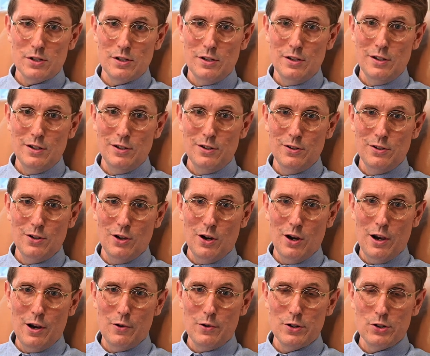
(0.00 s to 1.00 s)
in the
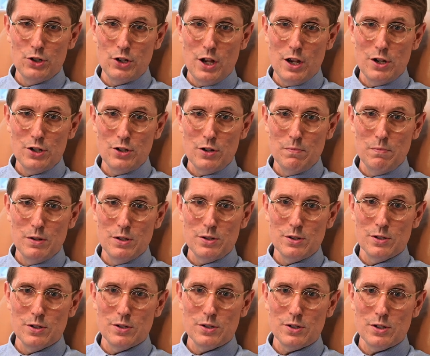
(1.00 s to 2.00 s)
higher education
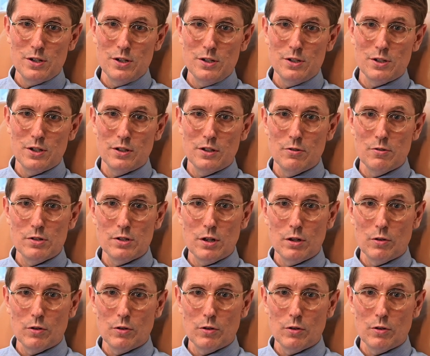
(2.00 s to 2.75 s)
business is that there is a